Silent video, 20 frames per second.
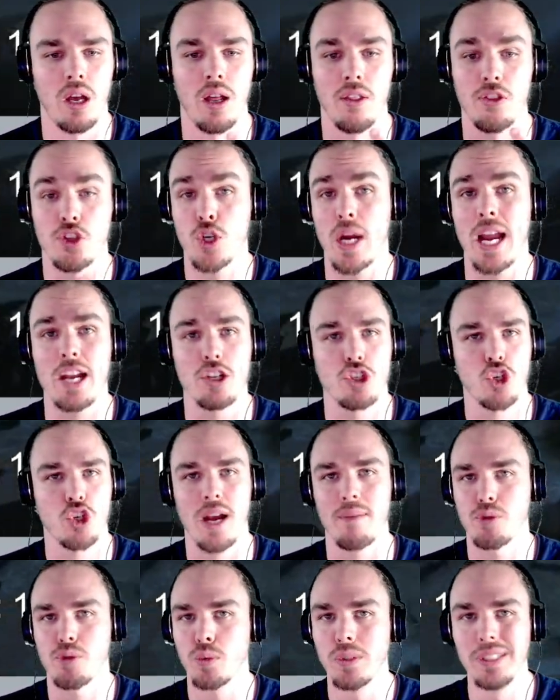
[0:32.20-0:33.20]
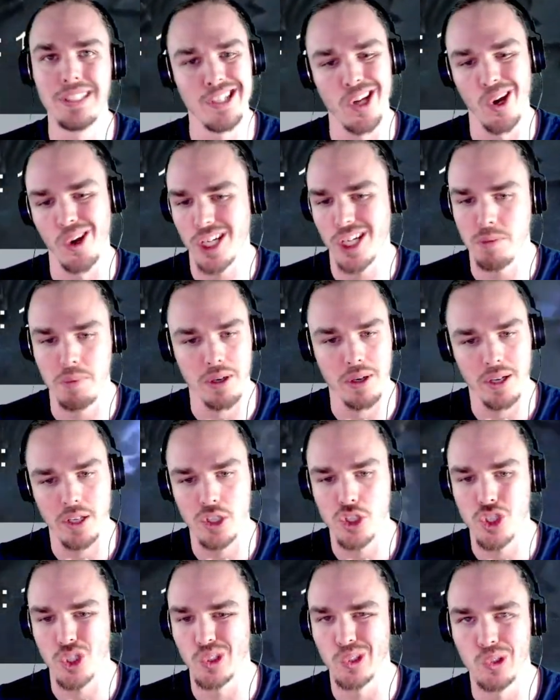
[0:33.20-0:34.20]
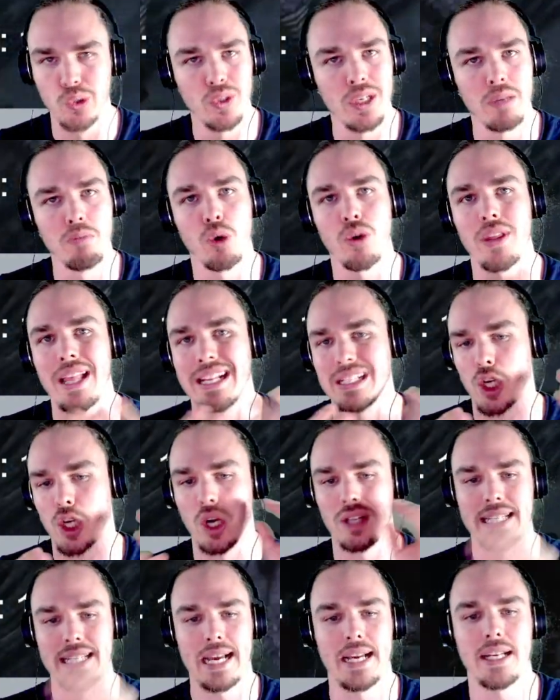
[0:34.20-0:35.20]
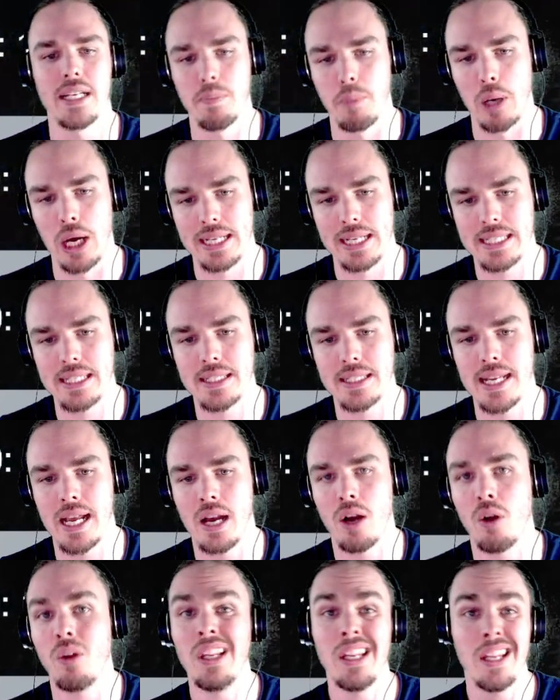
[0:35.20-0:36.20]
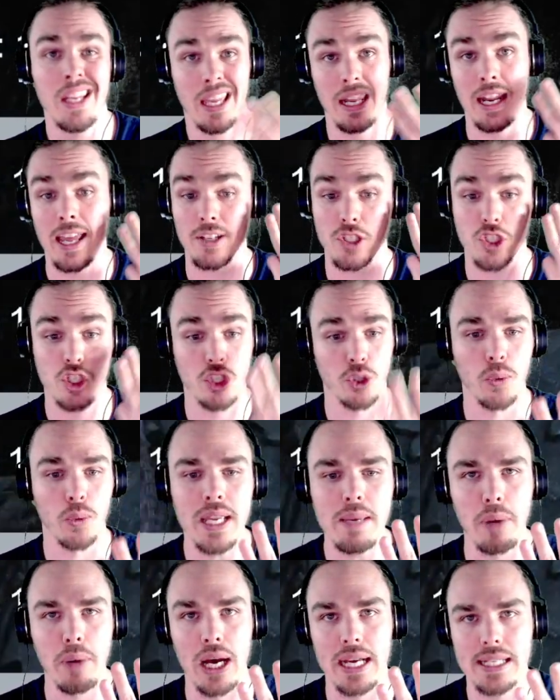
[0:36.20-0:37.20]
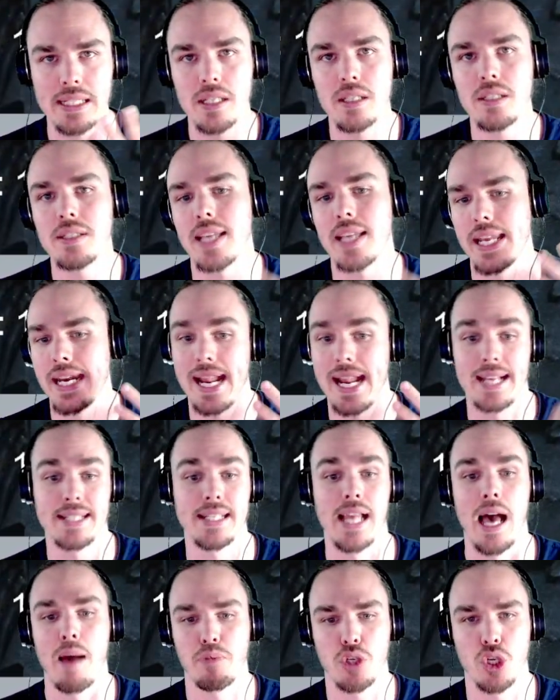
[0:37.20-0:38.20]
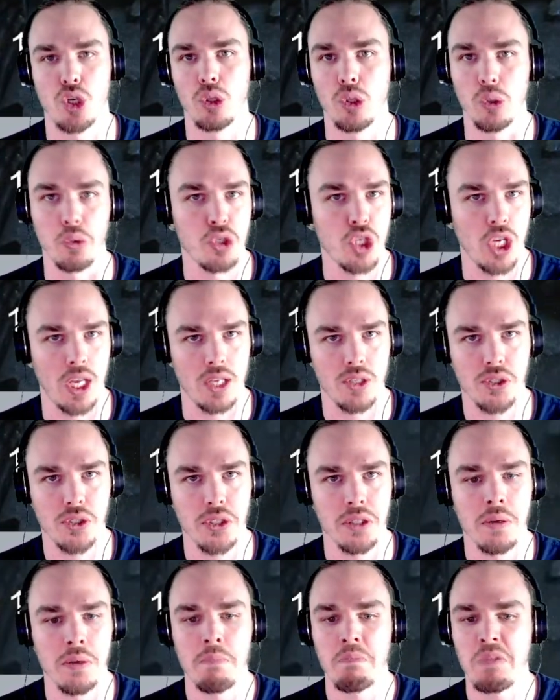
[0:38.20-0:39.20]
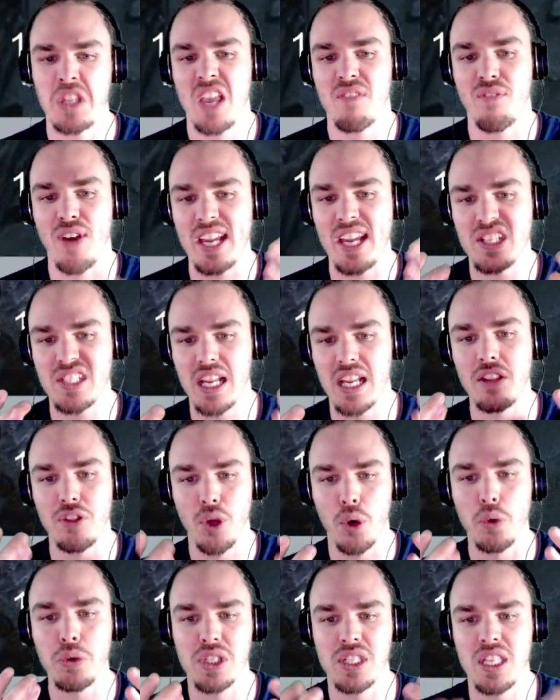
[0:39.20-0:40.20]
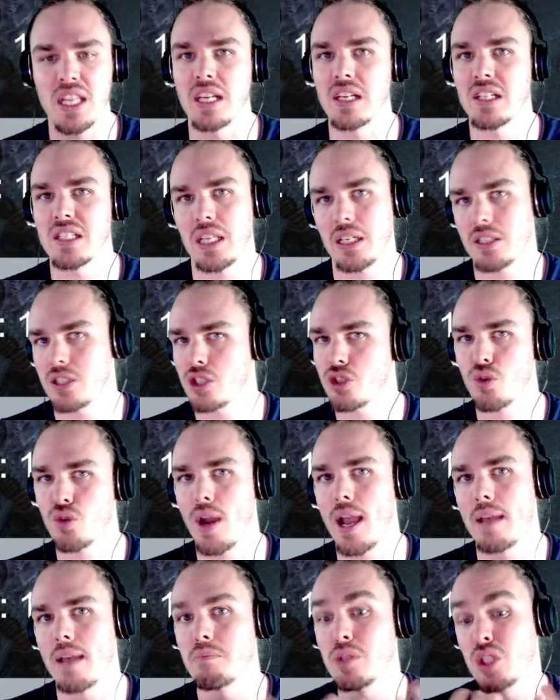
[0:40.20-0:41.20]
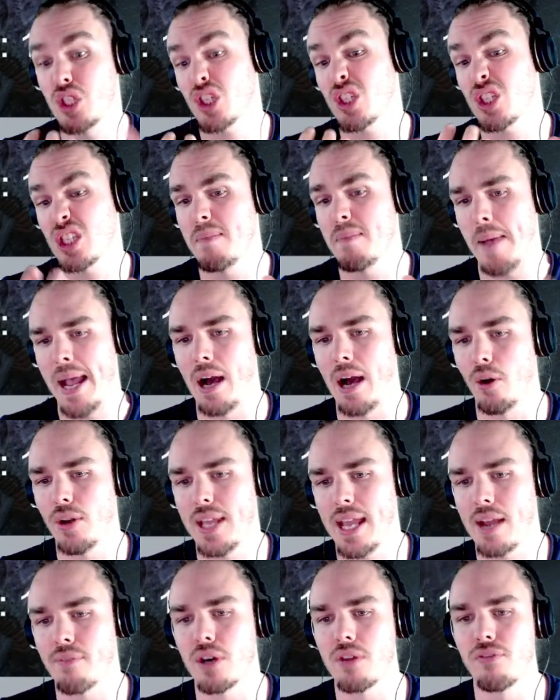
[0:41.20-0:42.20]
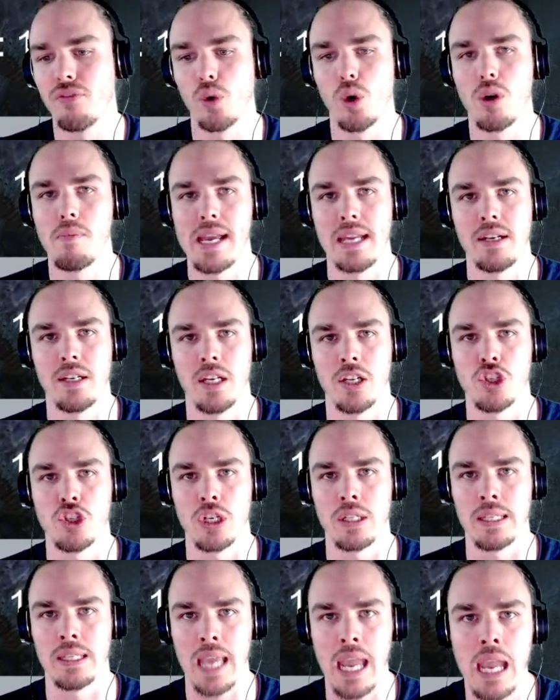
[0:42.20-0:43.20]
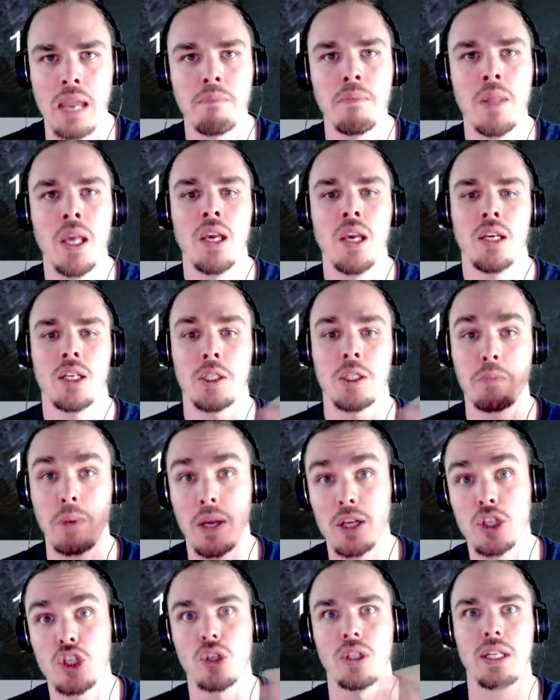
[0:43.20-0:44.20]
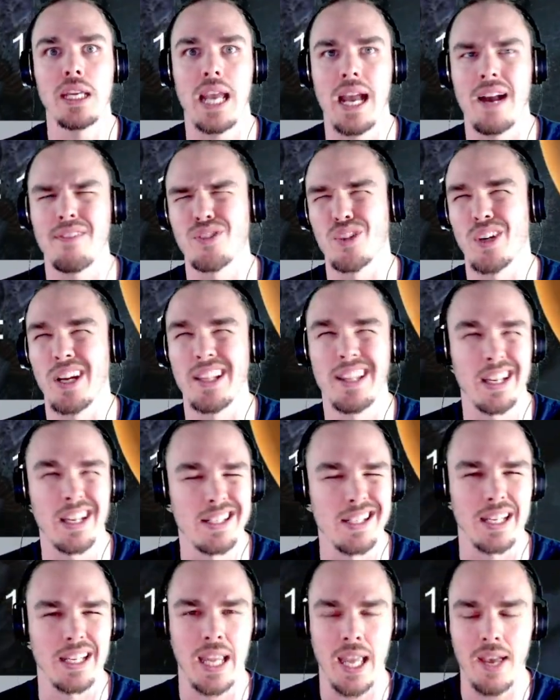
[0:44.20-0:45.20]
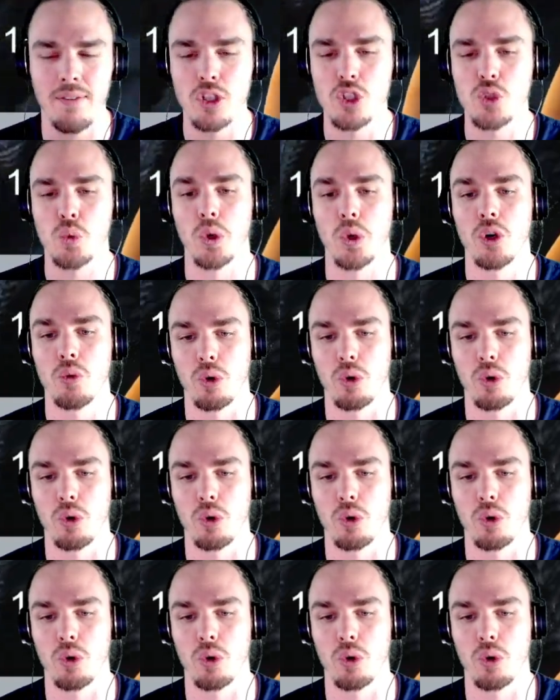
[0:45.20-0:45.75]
Trash drops really no experience or loot anymore. That's all tied to bosses now. It has 3 bosses, and it has optional loot chests. If I say those things, that describes just about every 4-man dungeon in the game, especially after I think it's like Heaven's Word, where